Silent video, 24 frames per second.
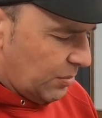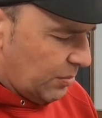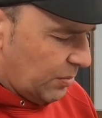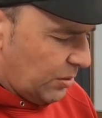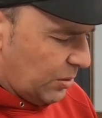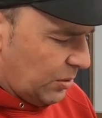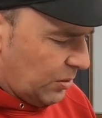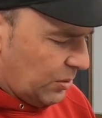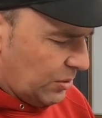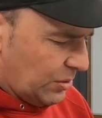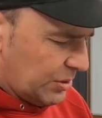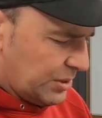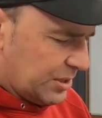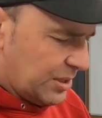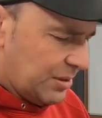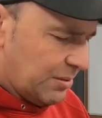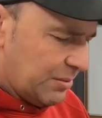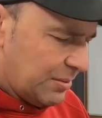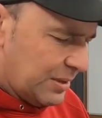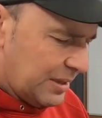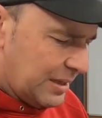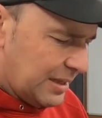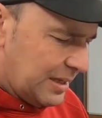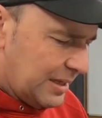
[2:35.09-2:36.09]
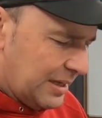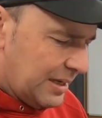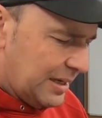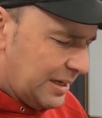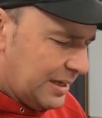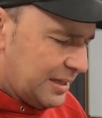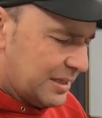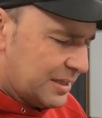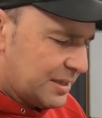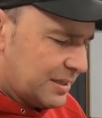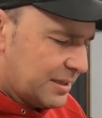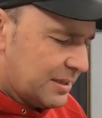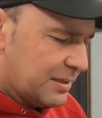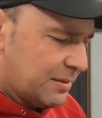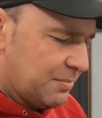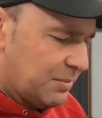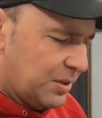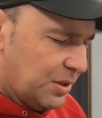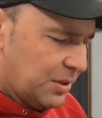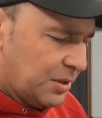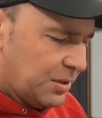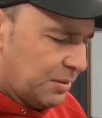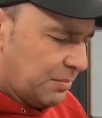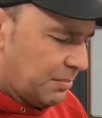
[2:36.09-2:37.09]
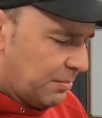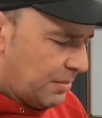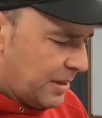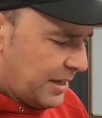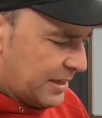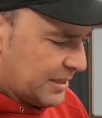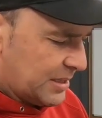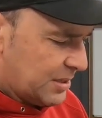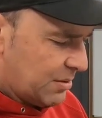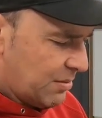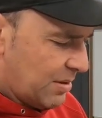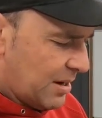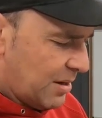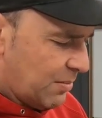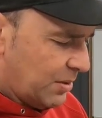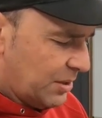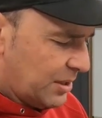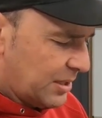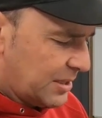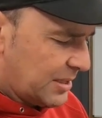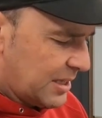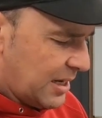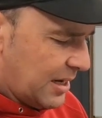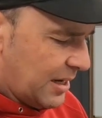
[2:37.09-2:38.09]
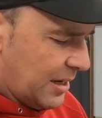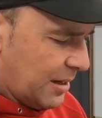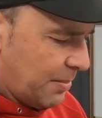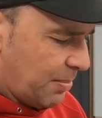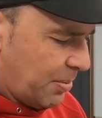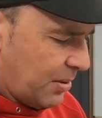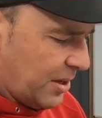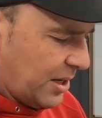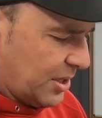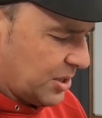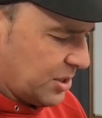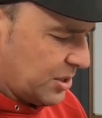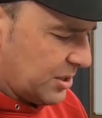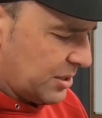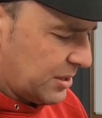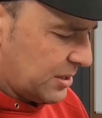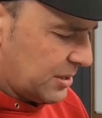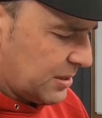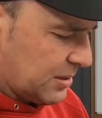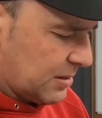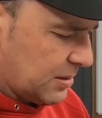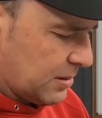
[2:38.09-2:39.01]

But also with these you can mess around with the tyre pressures